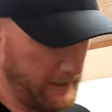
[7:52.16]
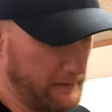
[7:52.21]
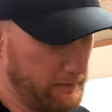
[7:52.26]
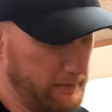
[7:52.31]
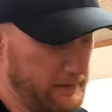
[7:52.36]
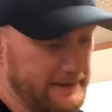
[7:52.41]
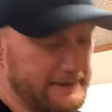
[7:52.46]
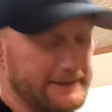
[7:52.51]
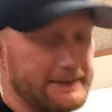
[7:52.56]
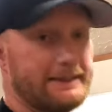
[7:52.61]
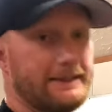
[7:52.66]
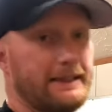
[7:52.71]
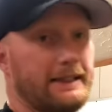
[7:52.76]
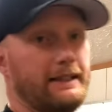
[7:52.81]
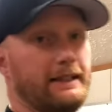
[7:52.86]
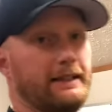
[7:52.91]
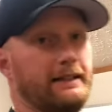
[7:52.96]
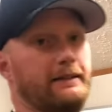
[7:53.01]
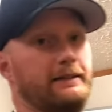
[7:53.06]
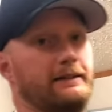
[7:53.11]
being
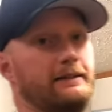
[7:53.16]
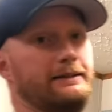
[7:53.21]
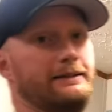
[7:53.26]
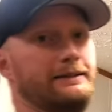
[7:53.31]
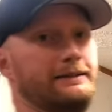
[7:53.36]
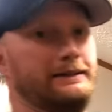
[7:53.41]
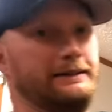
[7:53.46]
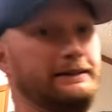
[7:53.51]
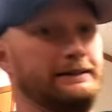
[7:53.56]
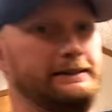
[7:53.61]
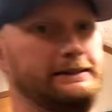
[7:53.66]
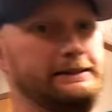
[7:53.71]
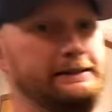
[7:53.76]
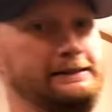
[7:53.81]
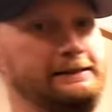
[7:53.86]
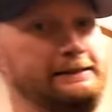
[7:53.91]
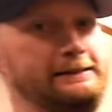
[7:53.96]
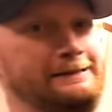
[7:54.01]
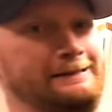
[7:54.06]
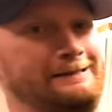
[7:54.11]
said,
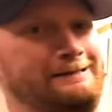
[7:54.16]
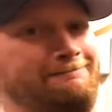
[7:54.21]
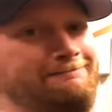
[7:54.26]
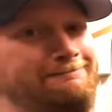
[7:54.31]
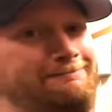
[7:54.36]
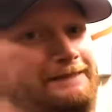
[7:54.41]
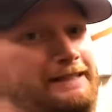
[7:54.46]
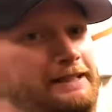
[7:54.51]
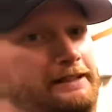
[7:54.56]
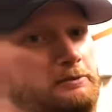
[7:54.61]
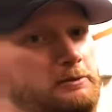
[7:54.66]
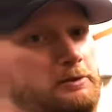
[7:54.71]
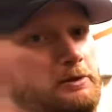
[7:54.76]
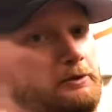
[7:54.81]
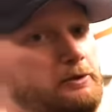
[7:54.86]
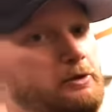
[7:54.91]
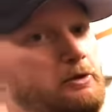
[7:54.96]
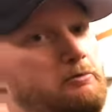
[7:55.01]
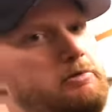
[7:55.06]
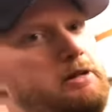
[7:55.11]
a little more
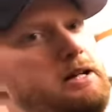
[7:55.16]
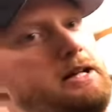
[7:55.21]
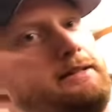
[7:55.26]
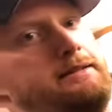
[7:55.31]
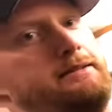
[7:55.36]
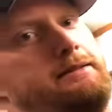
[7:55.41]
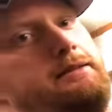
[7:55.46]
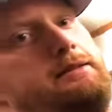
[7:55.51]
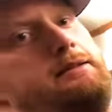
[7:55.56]
robust.